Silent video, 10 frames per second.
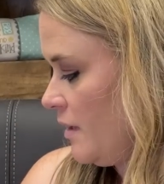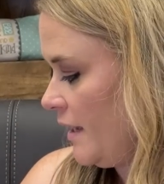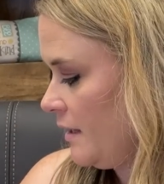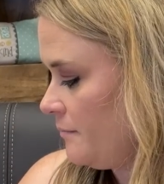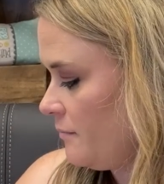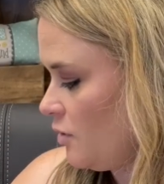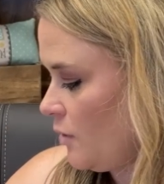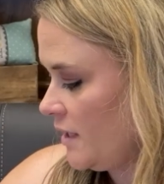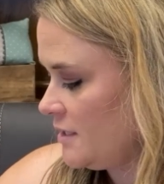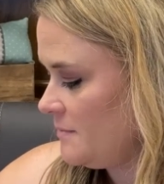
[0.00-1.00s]
I am
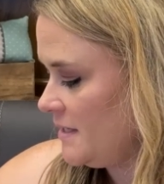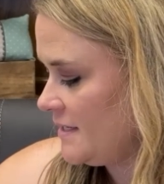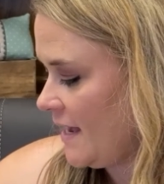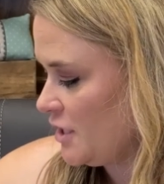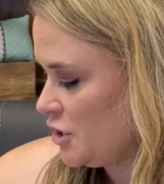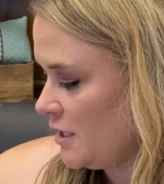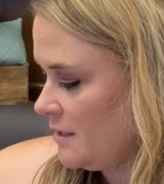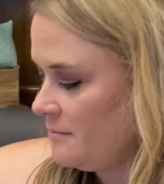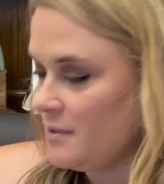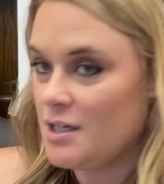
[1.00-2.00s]
going to be attaching
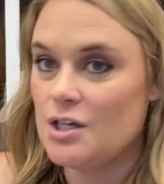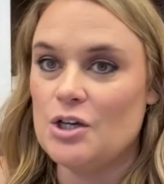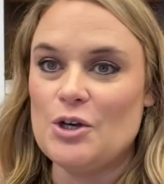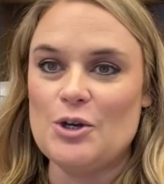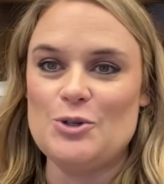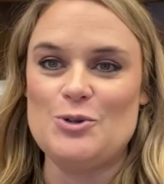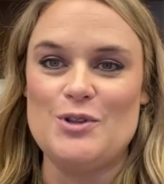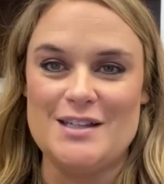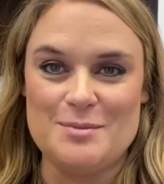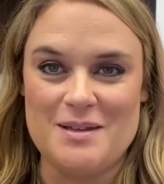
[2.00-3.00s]
them to
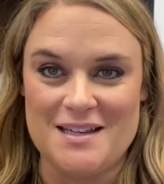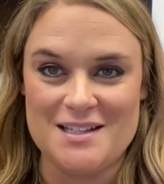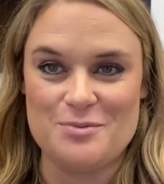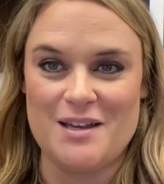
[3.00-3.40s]
this piece.